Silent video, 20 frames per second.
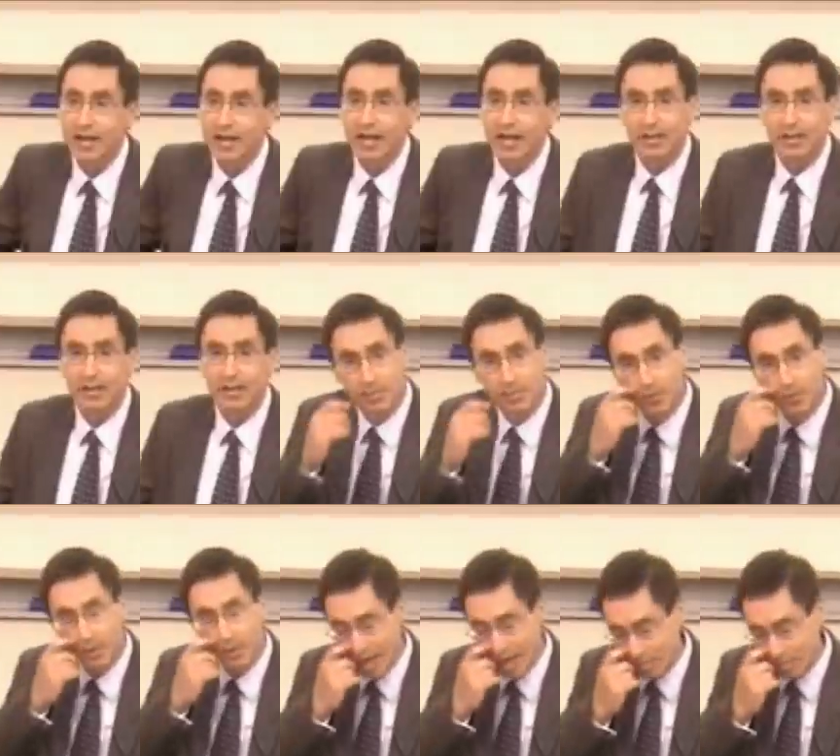analogy,
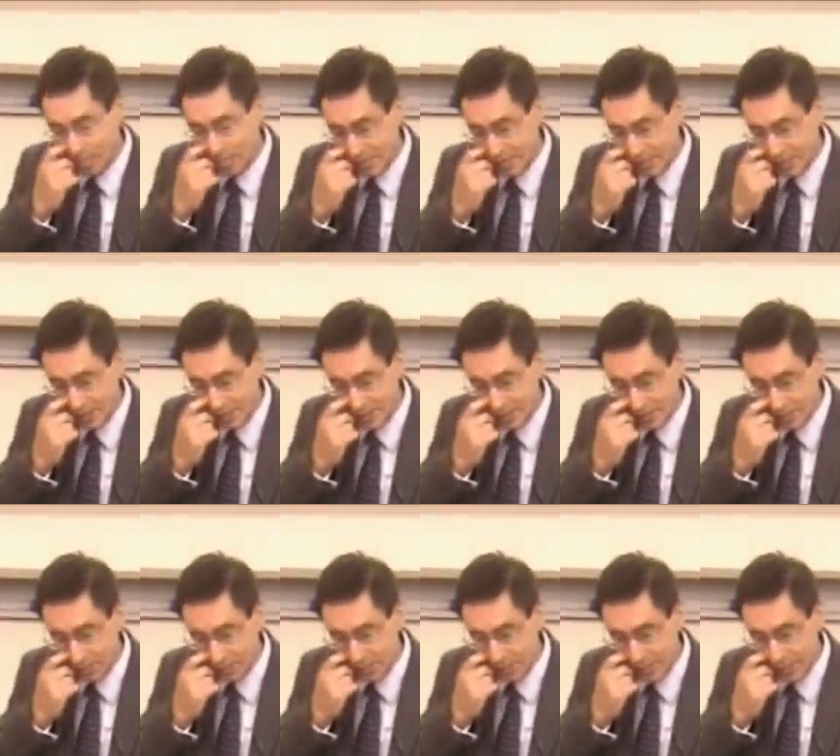perhaps, is
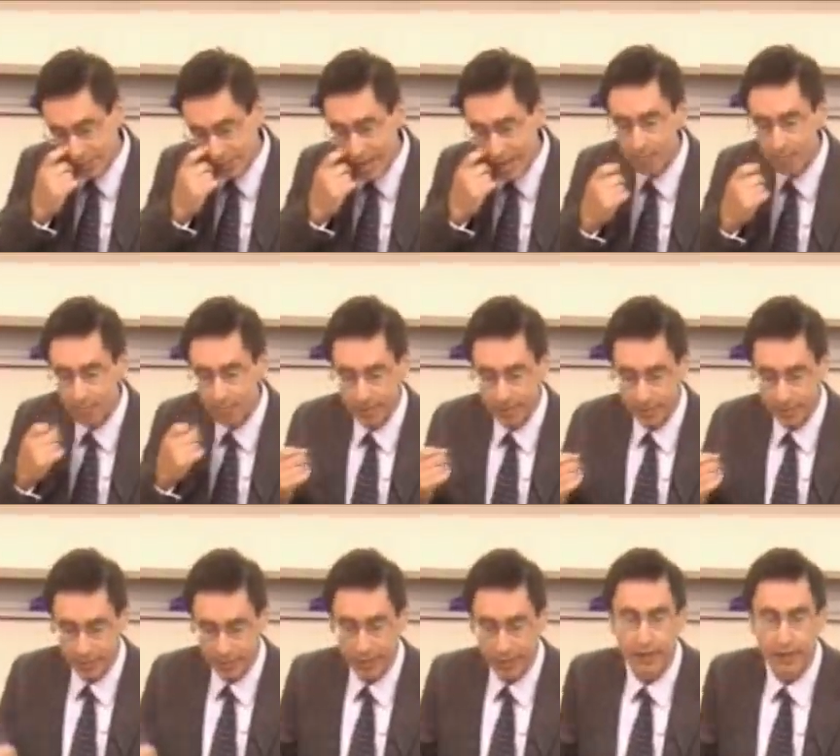simply
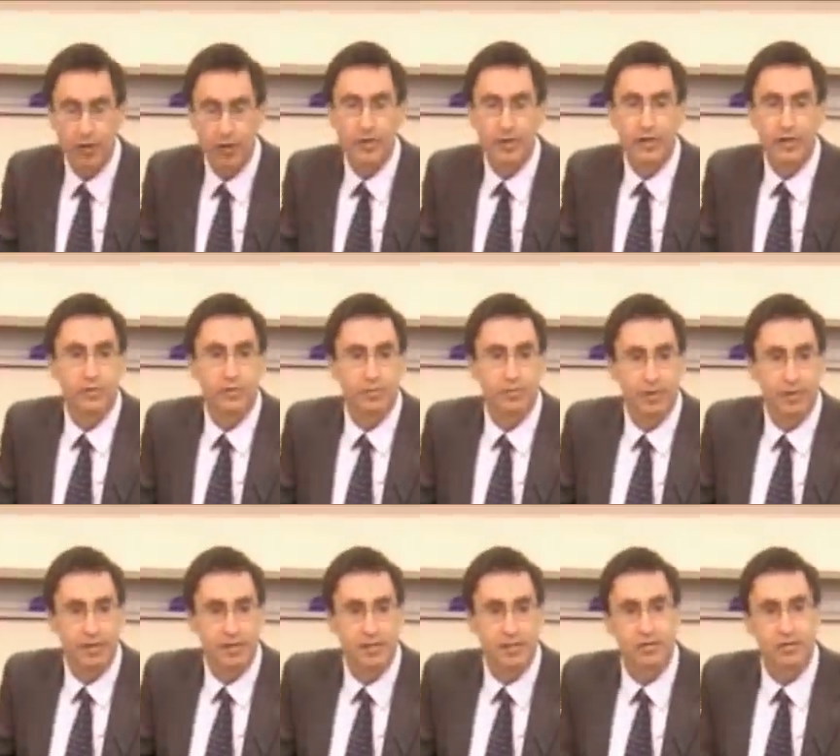gambling, like going to a
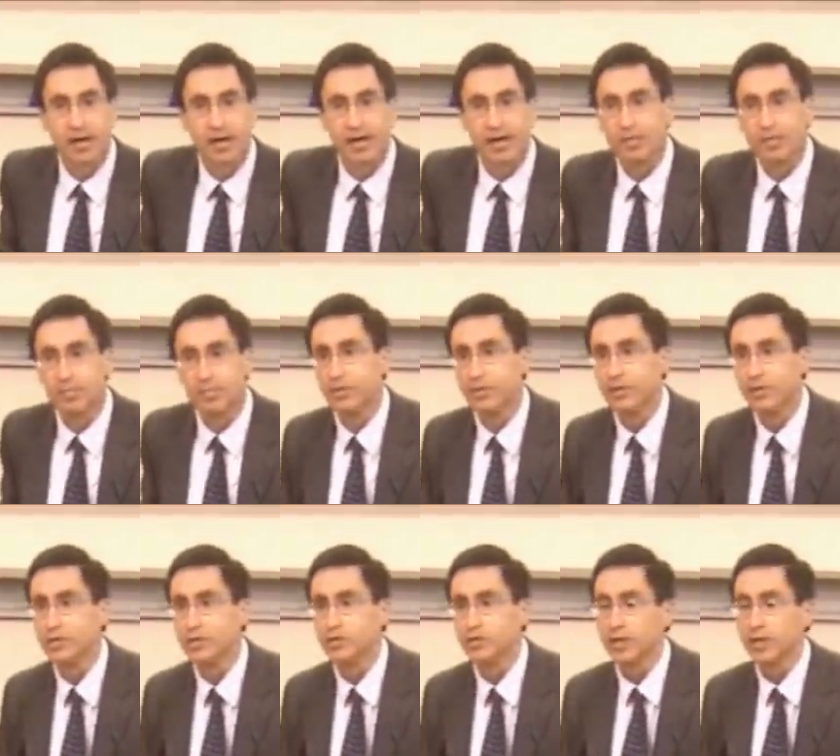racetrack and
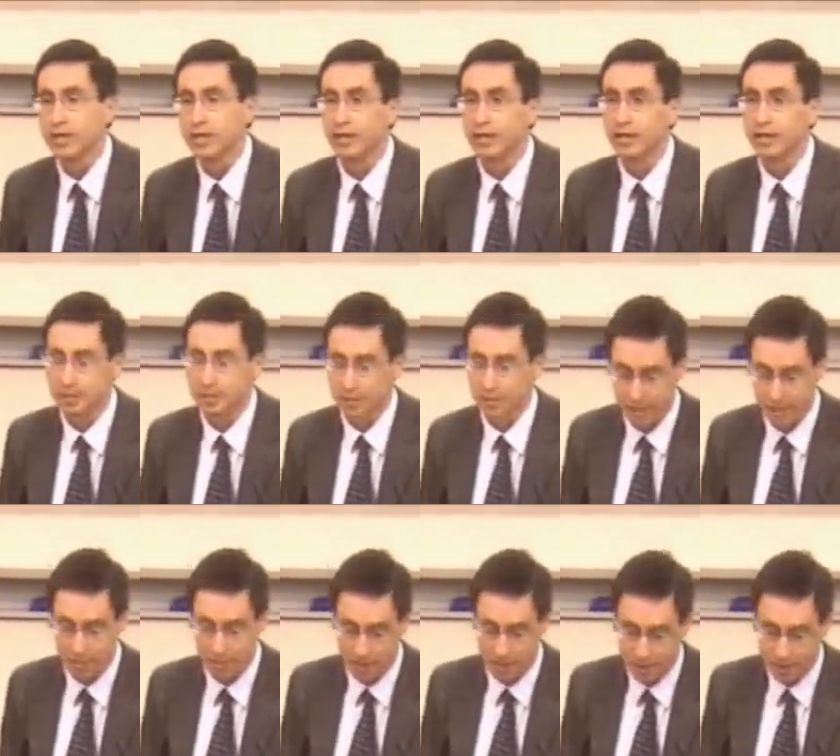putting $20
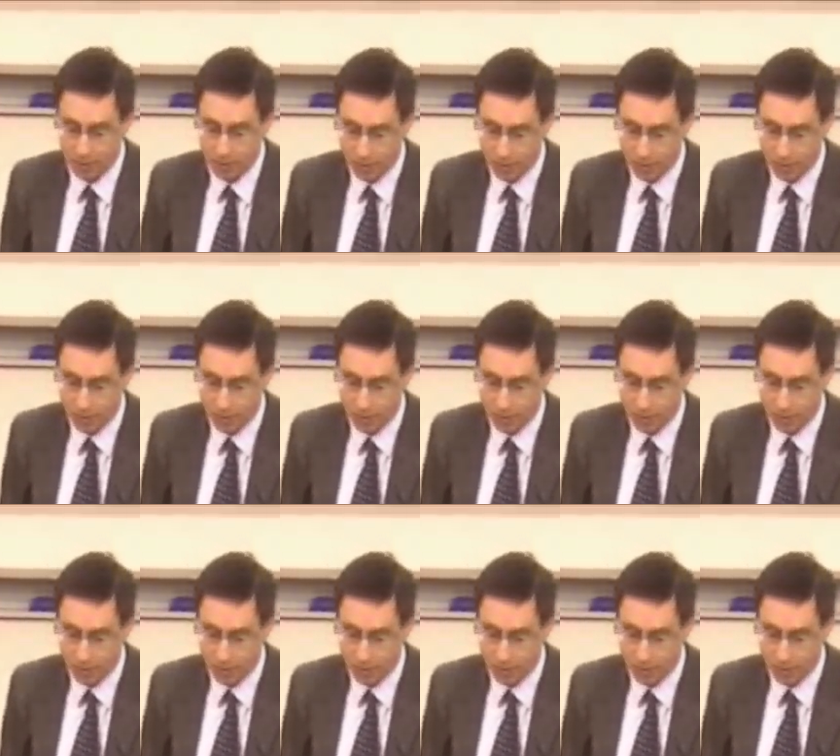down on a